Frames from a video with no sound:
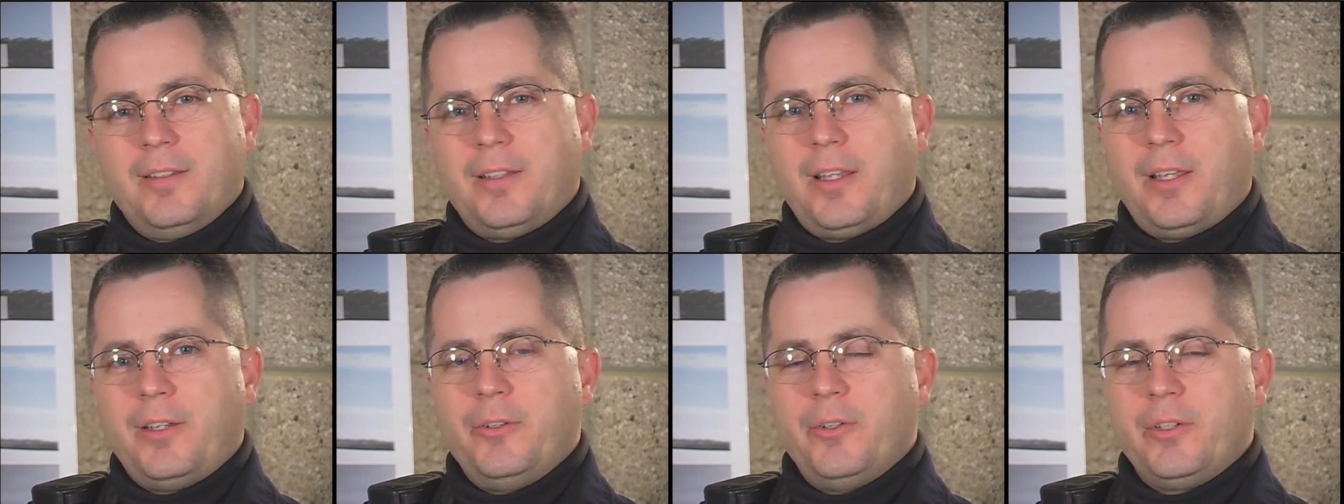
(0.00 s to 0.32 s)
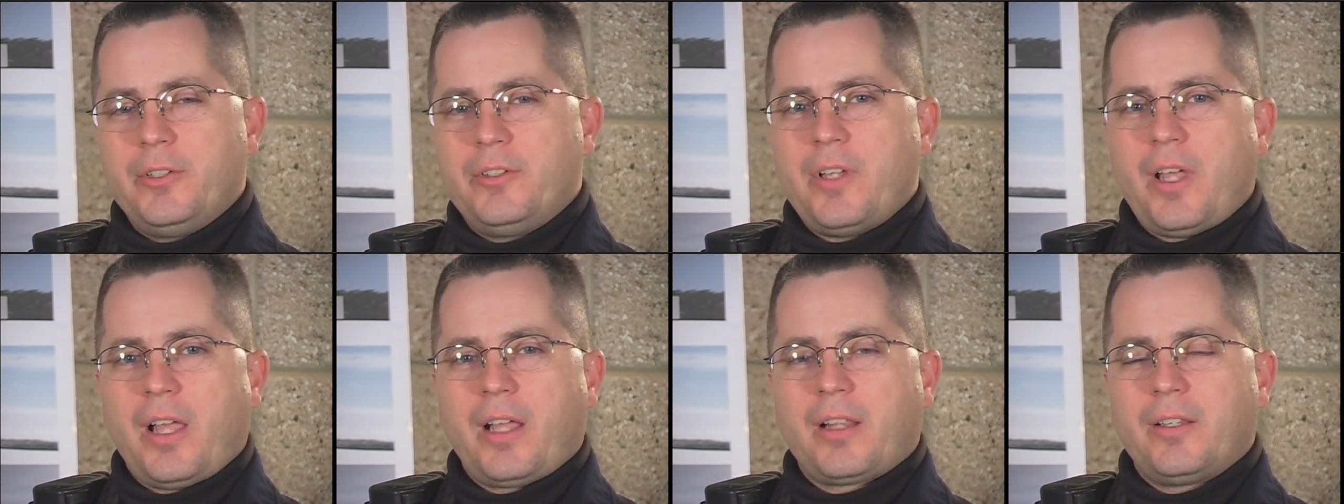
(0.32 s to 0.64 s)
they
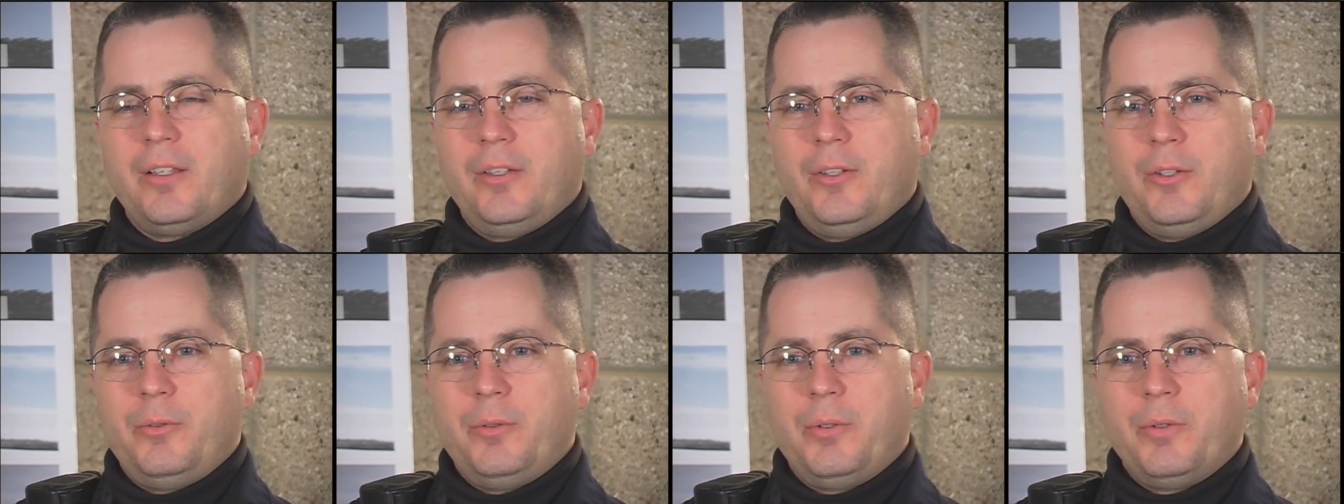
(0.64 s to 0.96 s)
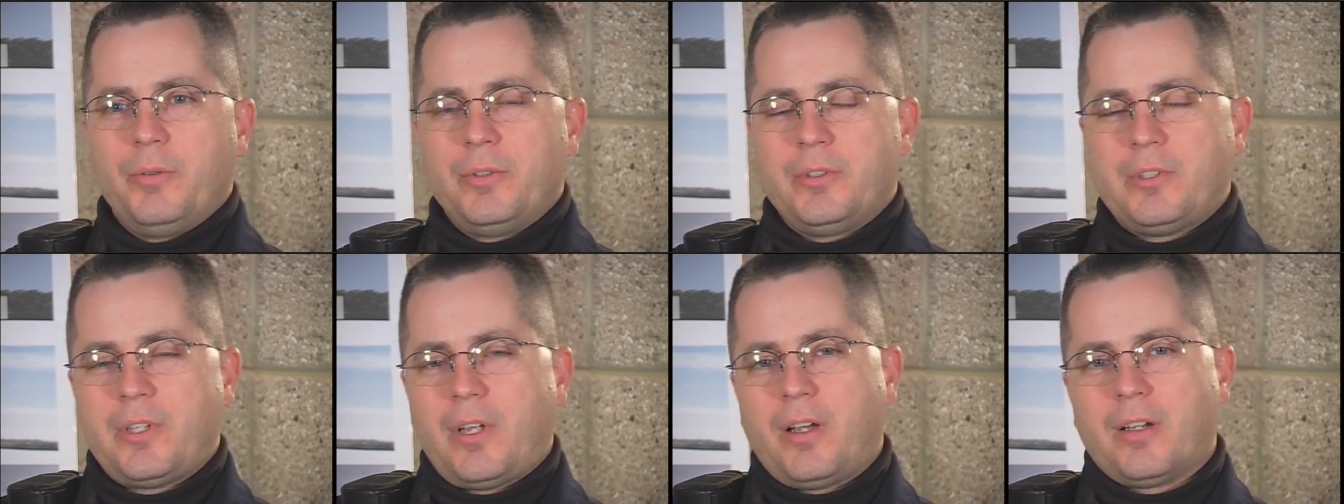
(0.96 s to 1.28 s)
knew exactly who
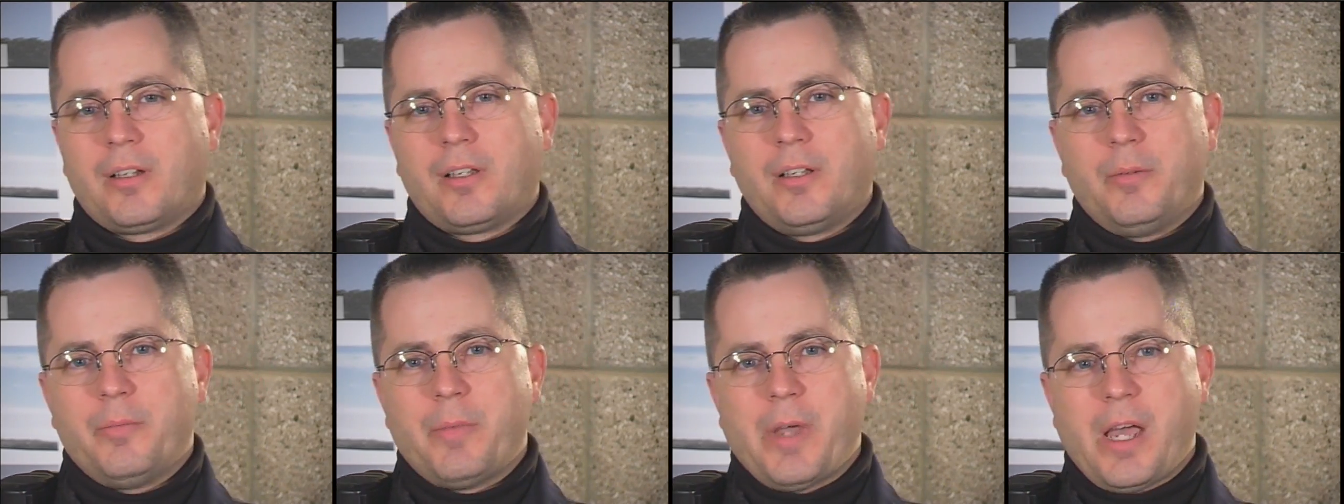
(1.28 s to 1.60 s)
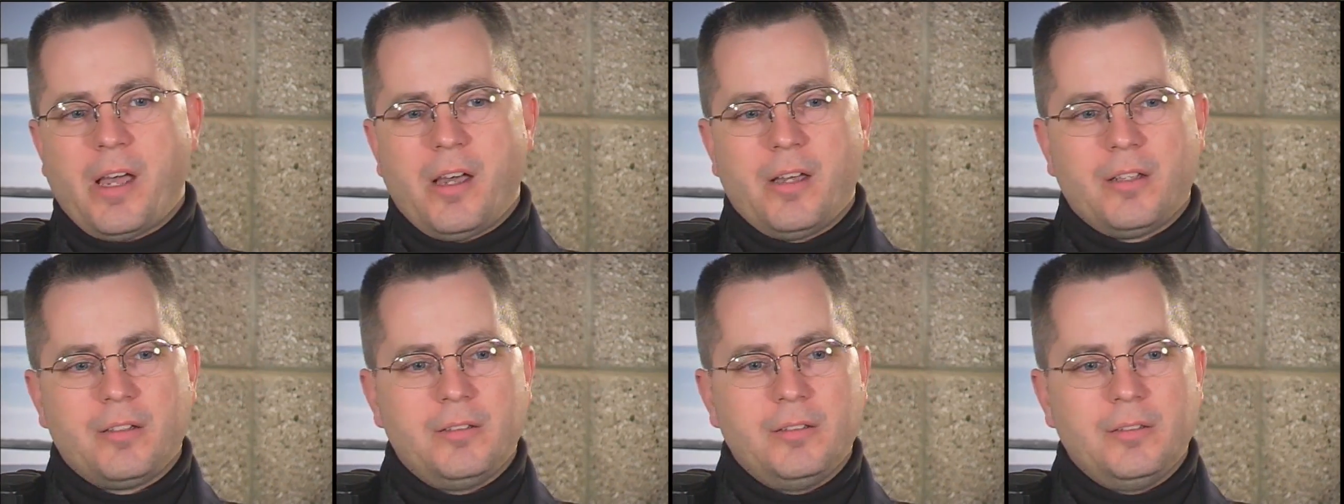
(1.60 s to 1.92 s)
we were talking
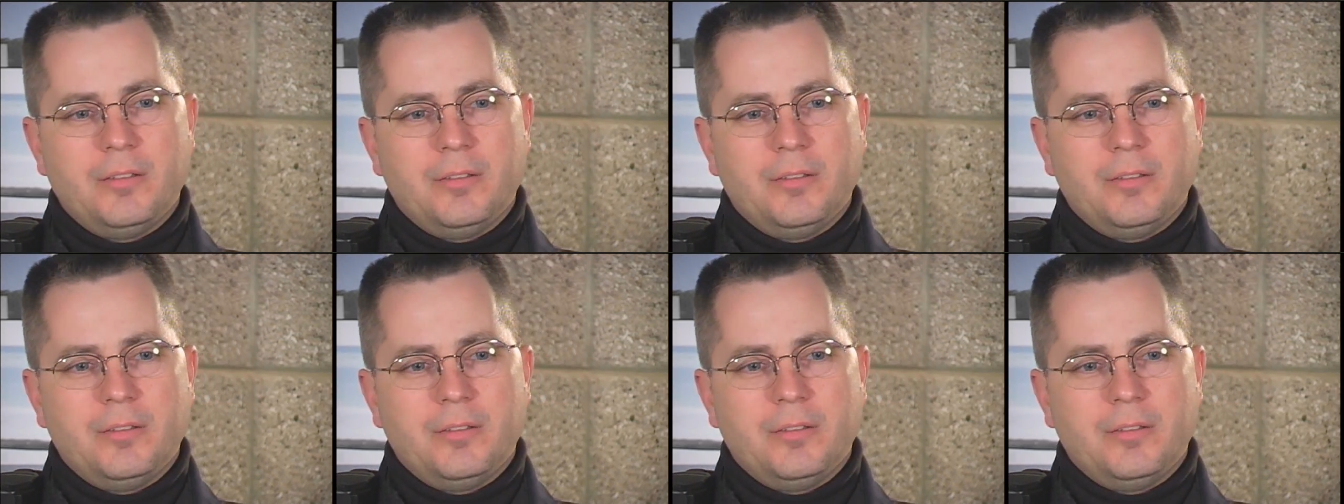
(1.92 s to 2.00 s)
about,